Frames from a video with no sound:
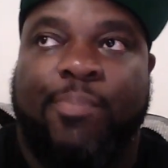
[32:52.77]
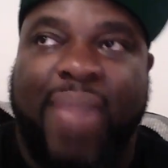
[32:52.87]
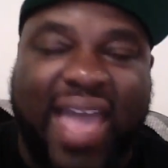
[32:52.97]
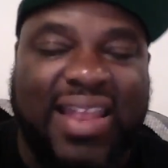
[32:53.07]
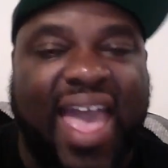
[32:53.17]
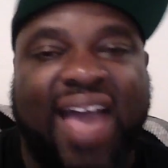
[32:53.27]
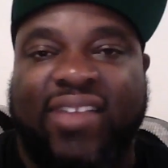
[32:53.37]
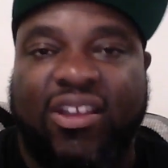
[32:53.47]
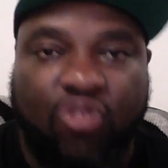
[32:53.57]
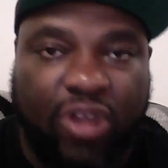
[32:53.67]
bad to
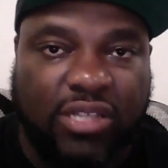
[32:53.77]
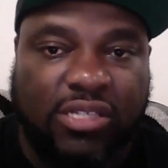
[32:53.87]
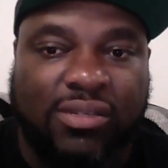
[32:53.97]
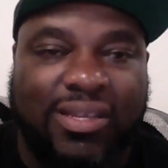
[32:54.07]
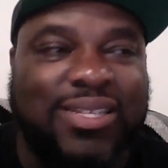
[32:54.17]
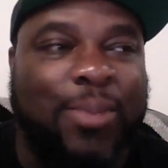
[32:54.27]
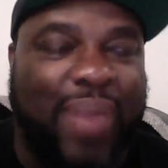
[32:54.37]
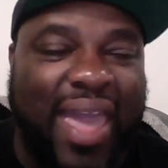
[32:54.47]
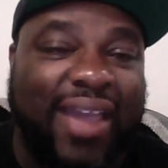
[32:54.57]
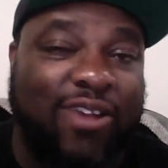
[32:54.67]
have that crutch, it's a
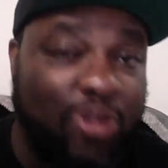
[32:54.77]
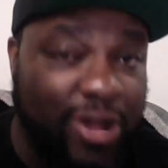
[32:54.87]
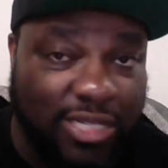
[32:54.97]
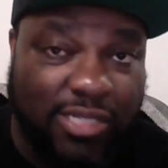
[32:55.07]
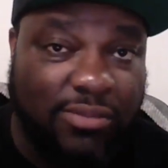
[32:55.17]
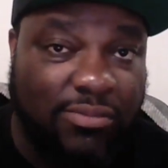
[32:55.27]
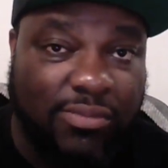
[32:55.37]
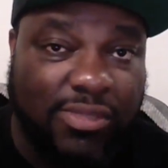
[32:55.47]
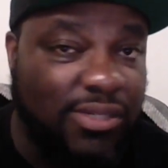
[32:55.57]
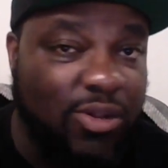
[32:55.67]
bad crutch.
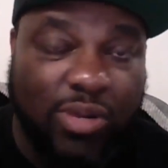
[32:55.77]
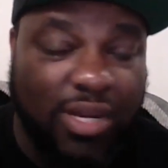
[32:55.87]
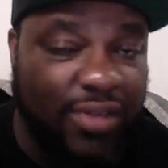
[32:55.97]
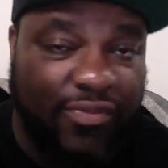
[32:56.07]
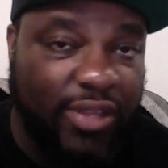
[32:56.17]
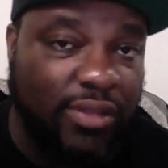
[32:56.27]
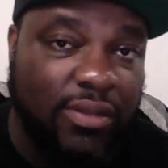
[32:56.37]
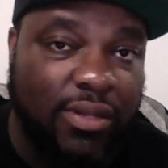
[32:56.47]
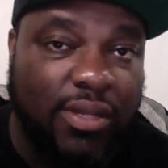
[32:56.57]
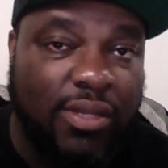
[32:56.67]
It's no good for you.
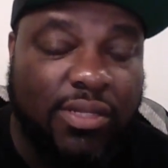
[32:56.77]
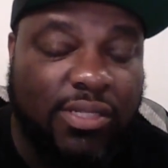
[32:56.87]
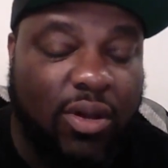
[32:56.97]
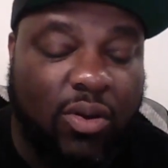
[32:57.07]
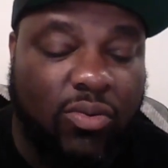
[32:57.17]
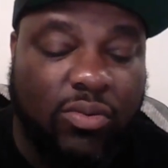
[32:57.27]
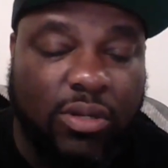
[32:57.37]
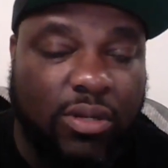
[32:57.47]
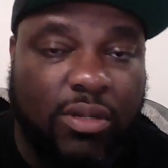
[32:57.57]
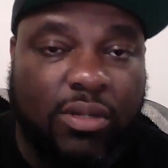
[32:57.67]
So
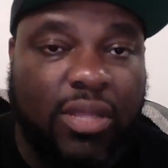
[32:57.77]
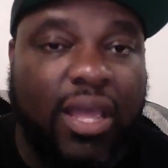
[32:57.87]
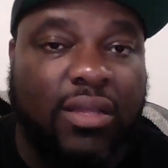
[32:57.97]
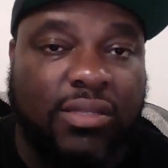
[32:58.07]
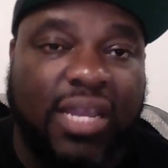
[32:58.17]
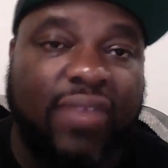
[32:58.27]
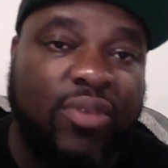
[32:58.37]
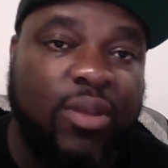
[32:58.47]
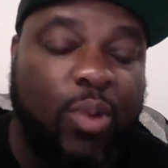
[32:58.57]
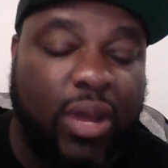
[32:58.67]
yeah, take it
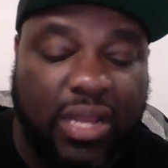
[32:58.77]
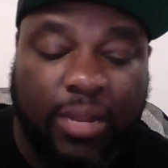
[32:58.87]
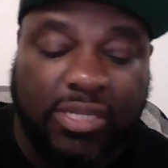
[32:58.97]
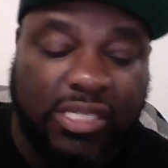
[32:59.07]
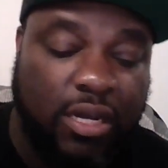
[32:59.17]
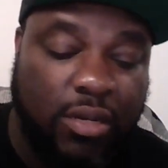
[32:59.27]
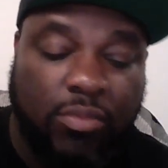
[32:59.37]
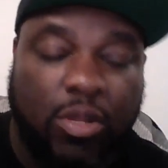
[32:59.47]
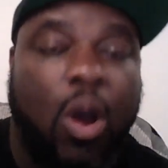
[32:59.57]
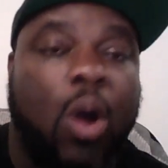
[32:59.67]
from your boy Enigma
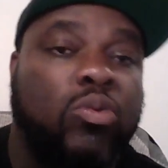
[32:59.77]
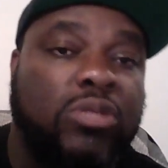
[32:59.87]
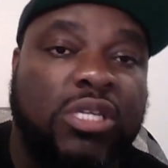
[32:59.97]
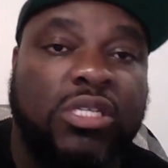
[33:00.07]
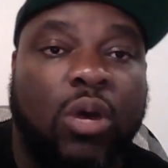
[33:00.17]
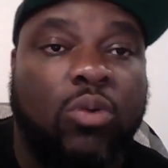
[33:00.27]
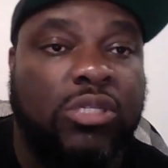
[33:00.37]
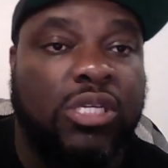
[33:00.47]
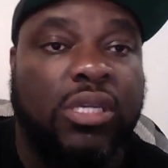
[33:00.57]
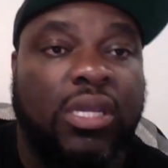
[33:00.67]
Sept, your OG's
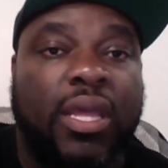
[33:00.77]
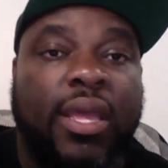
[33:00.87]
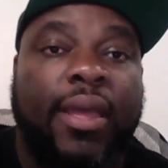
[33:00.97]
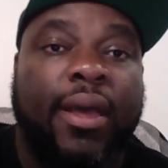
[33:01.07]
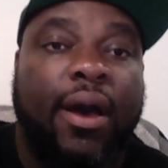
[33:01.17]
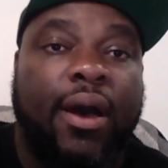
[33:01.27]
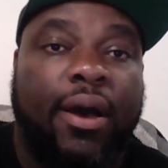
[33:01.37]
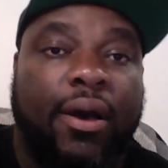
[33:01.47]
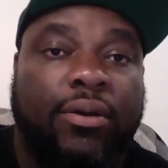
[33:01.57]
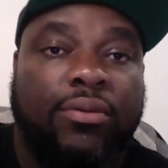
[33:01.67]
OG.
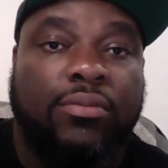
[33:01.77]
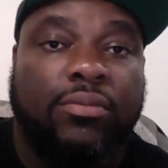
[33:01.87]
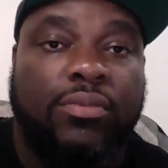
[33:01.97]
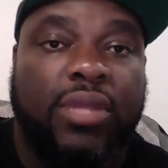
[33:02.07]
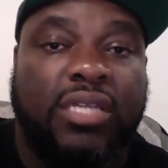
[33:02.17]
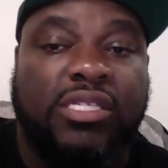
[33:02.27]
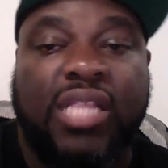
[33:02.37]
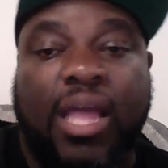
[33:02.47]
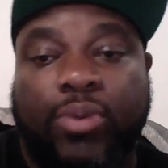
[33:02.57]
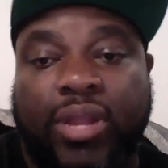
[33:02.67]
Yeah,
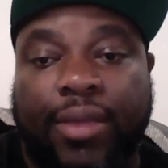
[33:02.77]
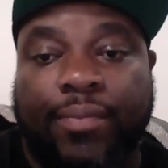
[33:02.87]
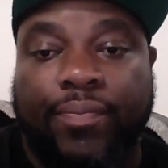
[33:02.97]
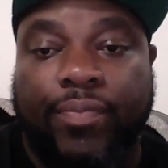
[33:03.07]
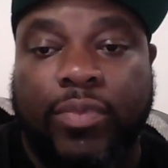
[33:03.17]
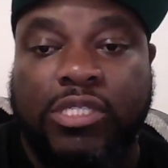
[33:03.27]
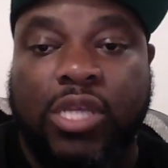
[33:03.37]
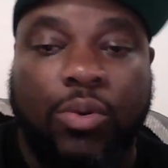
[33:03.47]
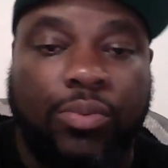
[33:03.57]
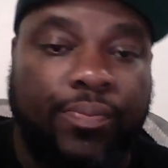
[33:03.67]
chill out with that.
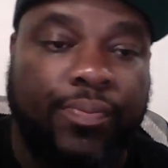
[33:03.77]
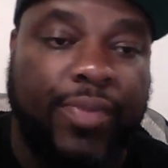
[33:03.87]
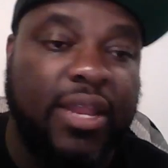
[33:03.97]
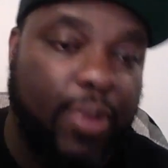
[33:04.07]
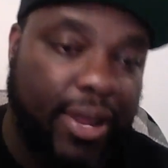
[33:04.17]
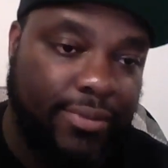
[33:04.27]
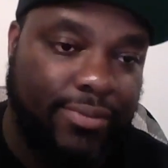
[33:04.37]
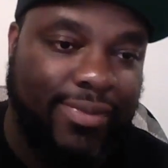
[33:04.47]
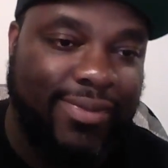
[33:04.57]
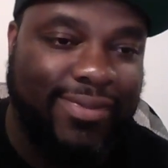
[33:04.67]
So anyway,
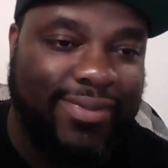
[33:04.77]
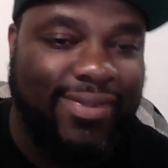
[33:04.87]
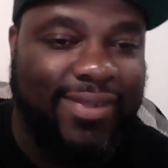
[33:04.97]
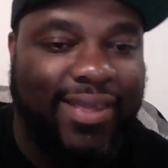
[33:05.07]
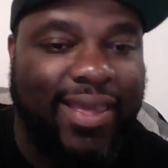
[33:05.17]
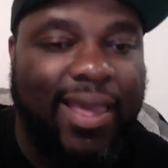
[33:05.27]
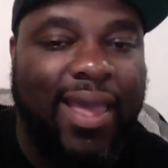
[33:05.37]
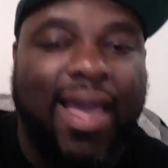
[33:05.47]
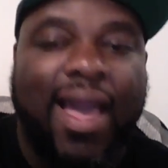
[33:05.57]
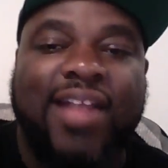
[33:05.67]

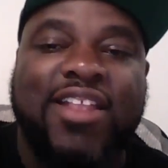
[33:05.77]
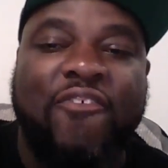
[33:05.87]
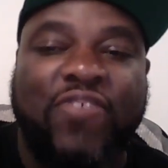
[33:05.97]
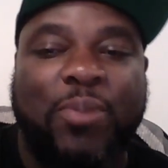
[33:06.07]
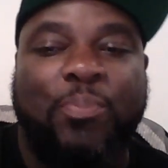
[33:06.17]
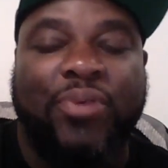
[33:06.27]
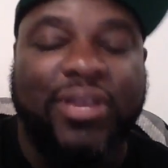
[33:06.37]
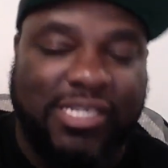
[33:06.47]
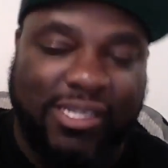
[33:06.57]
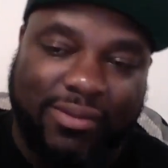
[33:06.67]
enough of the
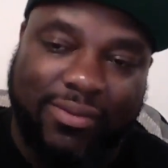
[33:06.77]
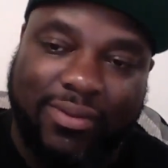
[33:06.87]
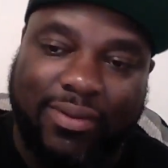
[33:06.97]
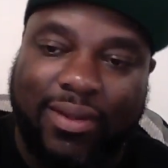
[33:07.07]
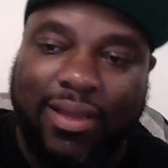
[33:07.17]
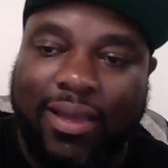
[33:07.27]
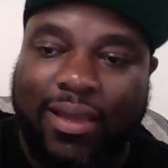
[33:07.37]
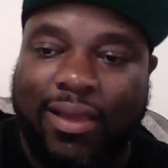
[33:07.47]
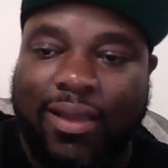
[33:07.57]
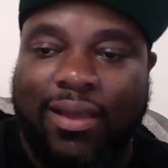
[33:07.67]
preaching,
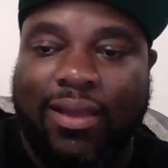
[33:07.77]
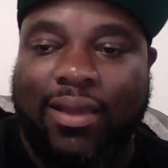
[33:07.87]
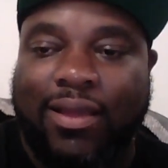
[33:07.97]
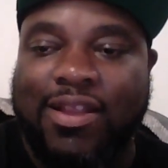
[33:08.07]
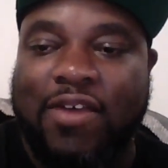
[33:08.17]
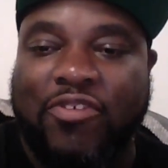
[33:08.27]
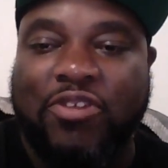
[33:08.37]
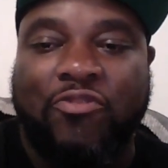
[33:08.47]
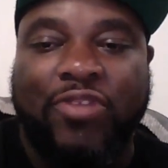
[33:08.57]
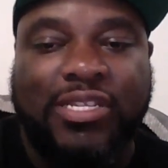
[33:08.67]
enough of
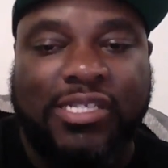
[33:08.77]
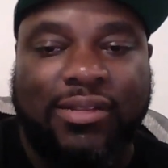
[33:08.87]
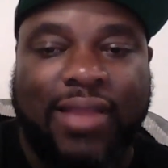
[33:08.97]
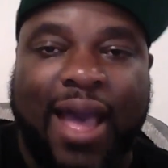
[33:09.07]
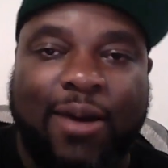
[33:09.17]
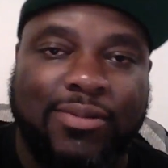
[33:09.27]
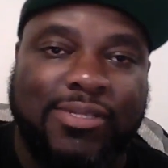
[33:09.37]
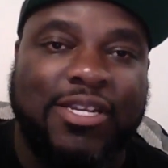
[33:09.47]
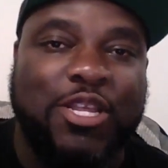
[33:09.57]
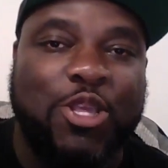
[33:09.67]
the reaching out
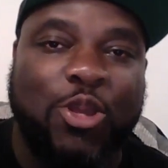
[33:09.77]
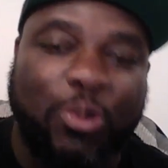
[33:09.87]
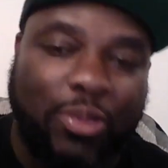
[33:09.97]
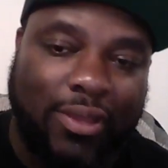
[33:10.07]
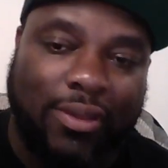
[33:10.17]
to the youth.